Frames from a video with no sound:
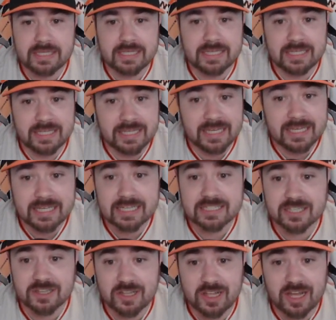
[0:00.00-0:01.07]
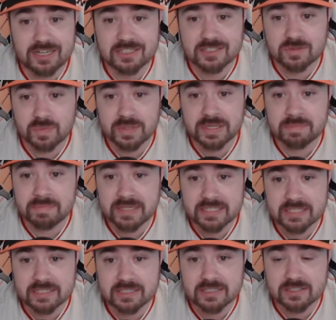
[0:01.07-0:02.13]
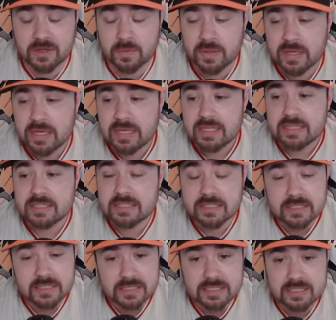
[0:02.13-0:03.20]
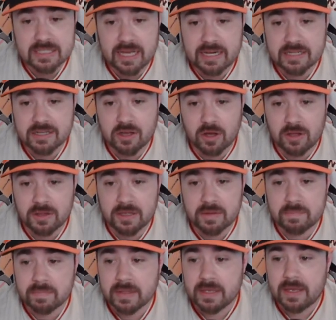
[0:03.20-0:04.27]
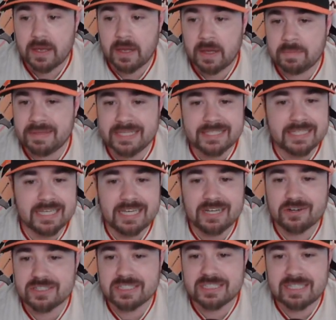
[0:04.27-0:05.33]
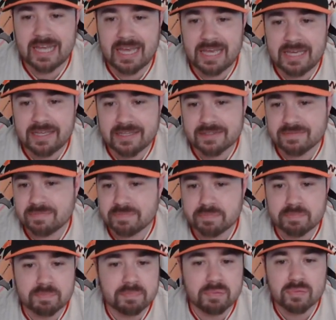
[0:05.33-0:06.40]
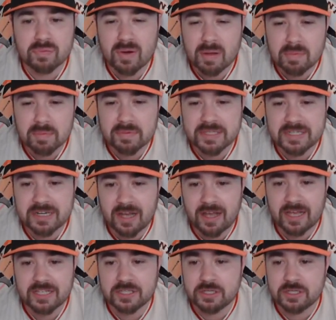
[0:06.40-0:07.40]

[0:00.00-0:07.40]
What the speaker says: he gets a lot of swing and misses. So this is an exciting call up. Is he here to stay? Probably not.